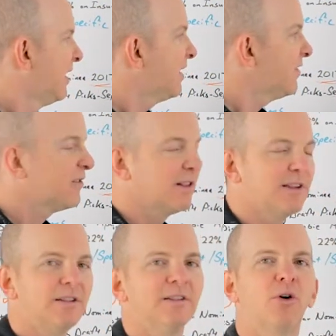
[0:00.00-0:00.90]
This is a
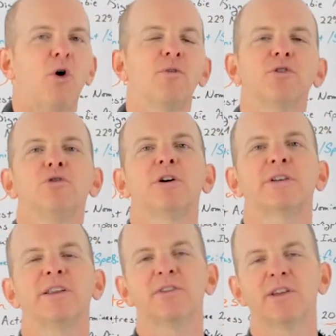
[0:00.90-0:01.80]
little
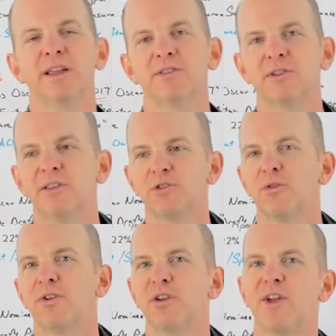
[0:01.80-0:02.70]
overlooked, and so it's, it's
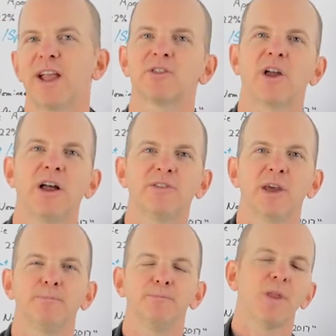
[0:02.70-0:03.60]
sort of an advanced
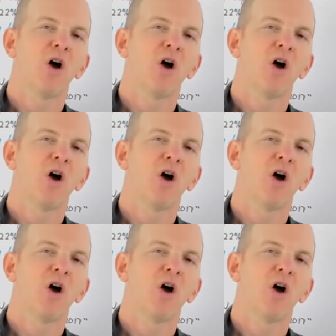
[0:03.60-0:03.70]
concept.